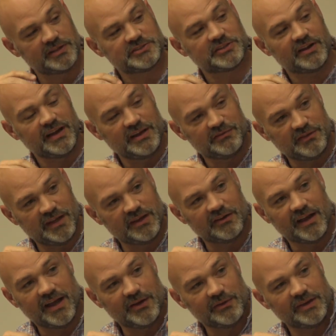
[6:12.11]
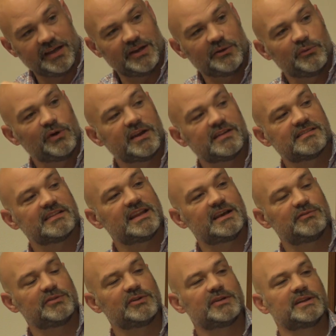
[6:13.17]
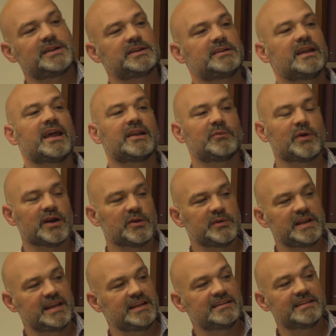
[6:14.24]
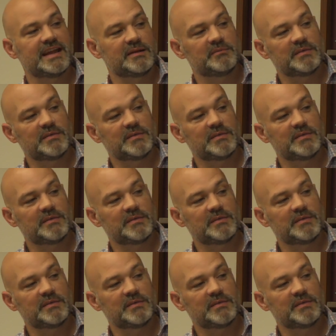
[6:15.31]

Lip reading: and trying to figure out, what is level and where do we need to take